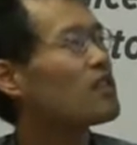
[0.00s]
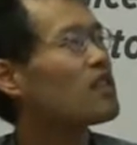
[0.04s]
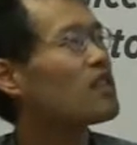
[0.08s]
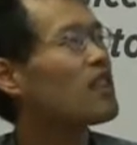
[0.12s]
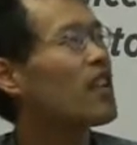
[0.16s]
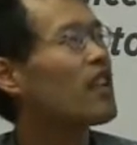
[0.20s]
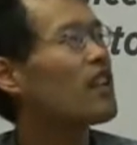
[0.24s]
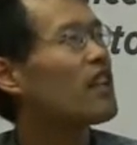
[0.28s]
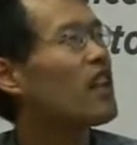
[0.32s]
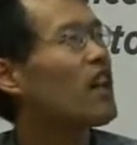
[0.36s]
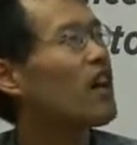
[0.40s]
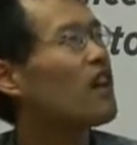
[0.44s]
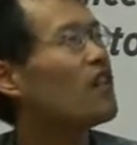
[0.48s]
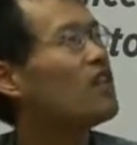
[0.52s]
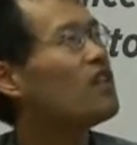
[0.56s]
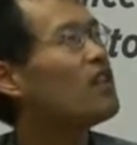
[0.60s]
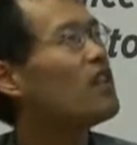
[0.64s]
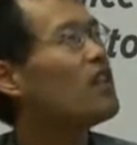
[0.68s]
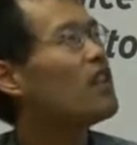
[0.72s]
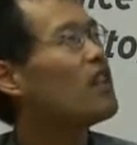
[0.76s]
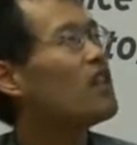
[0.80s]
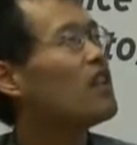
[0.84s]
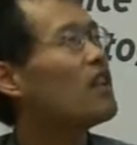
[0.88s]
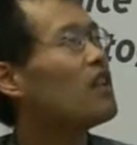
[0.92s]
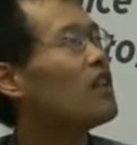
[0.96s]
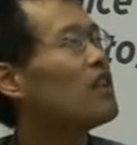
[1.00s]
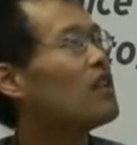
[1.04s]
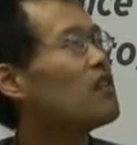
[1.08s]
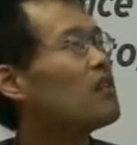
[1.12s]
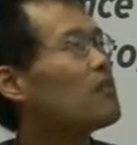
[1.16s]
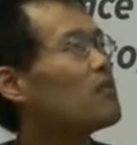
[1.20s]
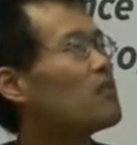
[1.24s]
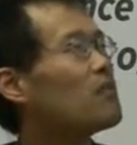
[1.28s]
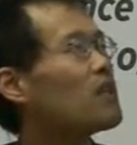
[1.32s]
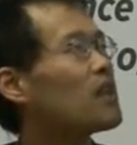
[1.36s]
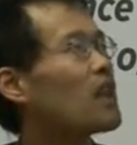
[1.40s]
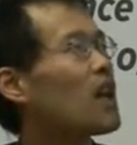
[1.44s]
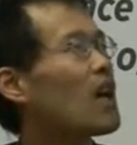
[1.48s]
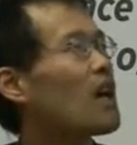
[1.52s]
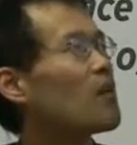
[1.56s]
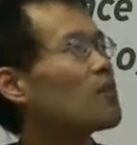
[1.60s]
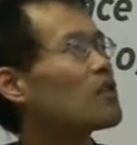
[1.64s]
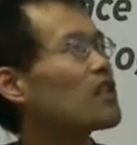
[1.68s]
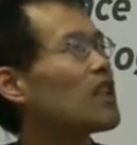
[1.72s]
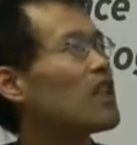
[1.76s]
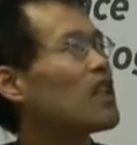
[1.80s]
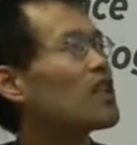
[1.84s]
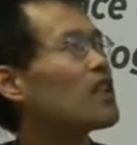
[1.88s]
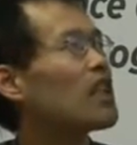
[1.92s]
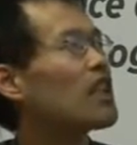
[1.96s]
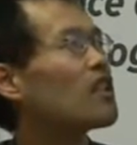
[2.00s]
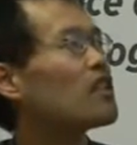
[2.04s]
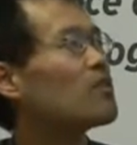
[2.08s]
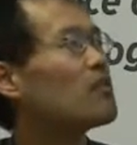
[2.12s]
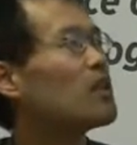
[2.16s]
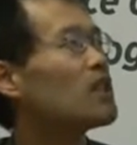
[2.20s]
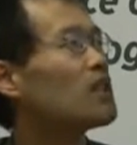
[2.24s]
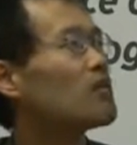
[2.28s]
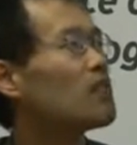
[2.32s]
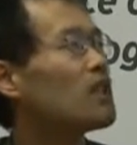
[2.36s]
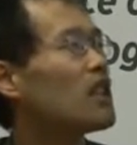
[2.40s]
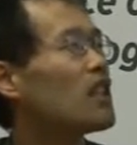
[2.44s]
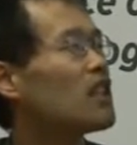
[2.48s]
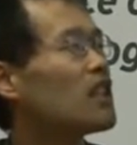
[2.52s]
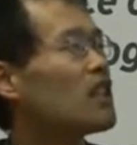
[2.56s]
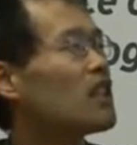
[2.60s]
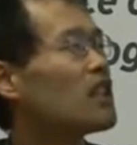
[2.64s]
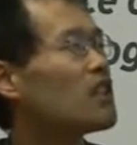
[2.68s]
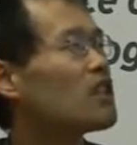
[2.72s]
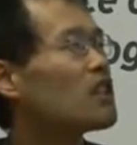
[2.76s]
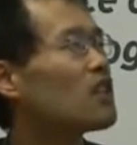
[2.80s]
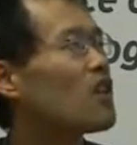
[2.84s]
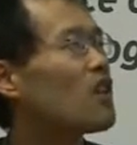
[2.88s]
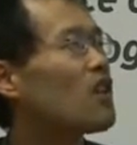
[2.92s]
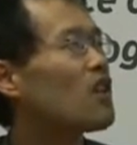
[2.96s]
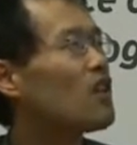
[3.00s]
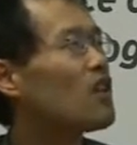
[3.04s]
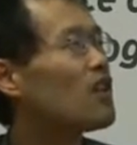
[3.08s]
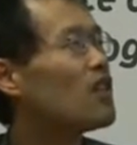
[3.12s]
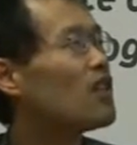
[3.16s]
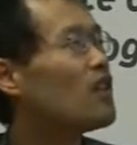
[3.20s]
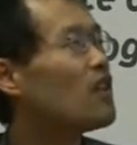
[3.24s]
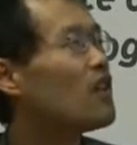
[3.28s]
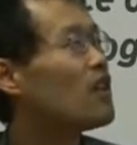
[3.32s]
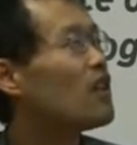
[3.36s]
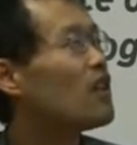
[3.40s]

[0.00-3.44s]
channel becomes entanglement breaking. So